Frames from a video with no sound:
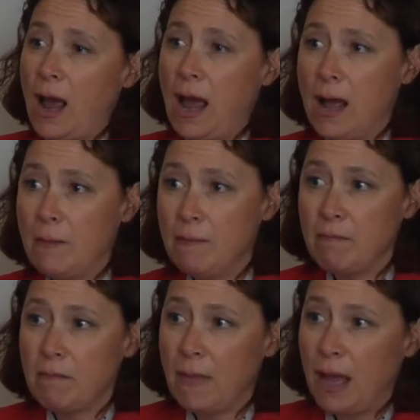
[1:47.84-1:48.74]
Um,
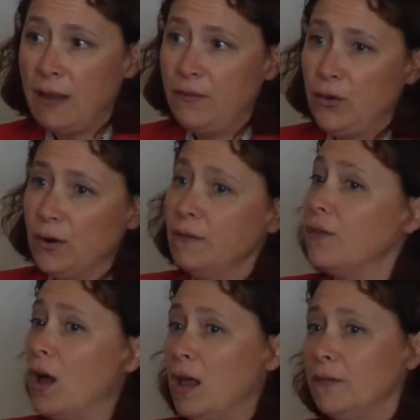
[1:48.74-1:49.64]
if you're
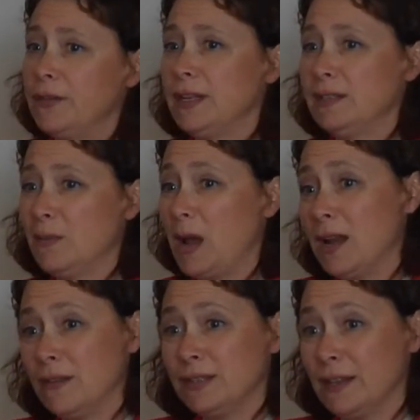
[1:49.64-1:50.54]
involved in some
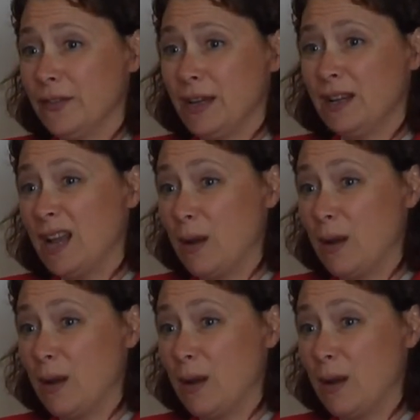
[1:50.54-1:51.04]
kind of civic